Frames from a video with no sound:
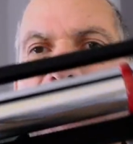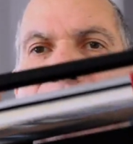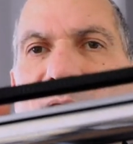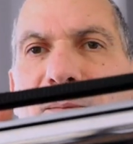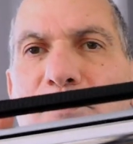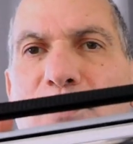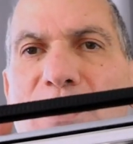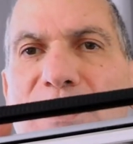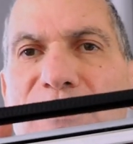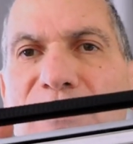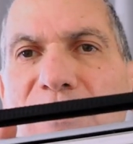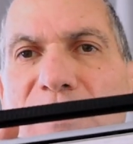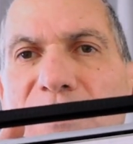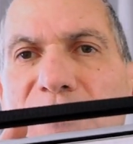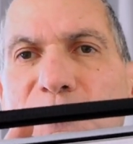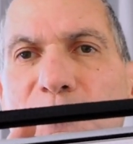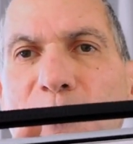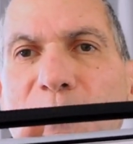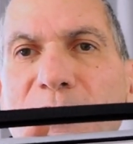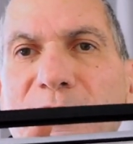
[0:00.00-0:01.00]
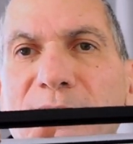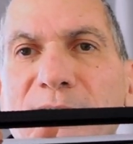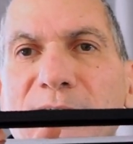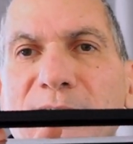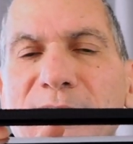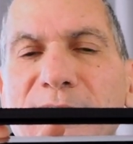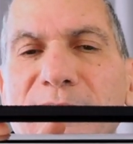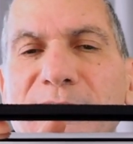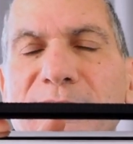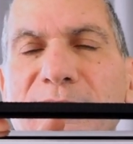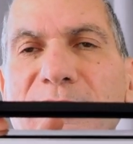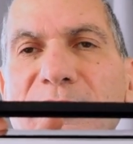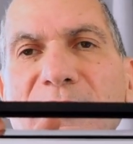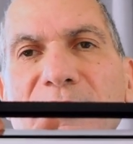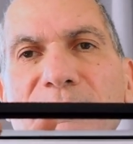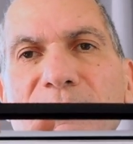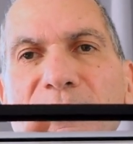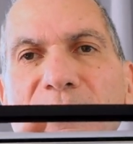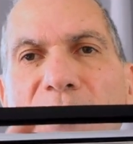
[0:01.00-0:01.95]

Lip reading: I bought this one, it didn't even